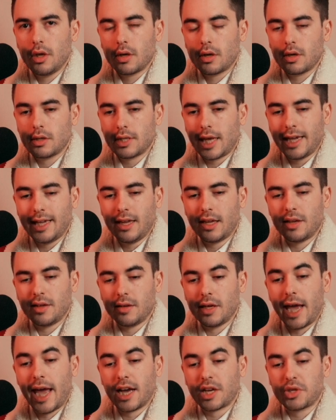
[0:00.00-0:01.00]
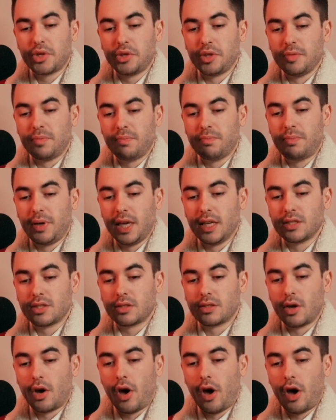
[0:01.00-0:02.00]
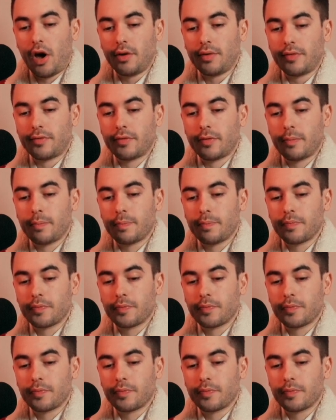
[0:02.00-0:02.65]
because I get actually pissed off,